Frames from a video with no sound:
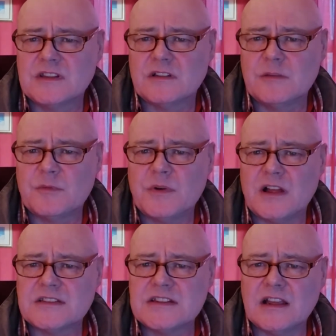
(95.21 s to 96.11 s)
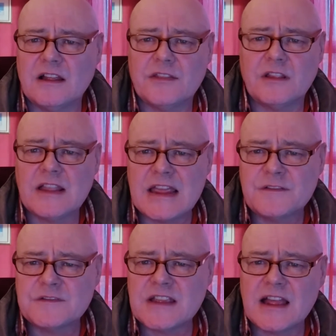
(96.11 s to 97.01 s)
the Labour Party are the
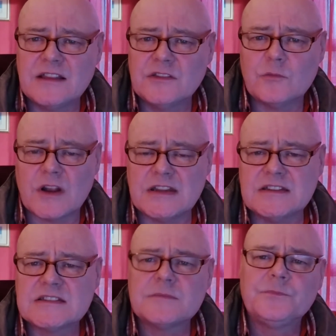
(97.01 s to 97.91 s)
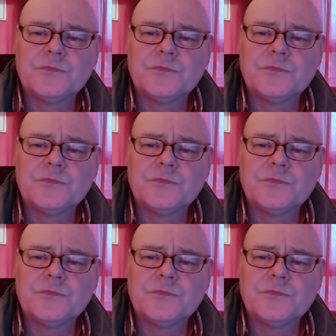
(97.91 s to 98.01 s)
left and the right.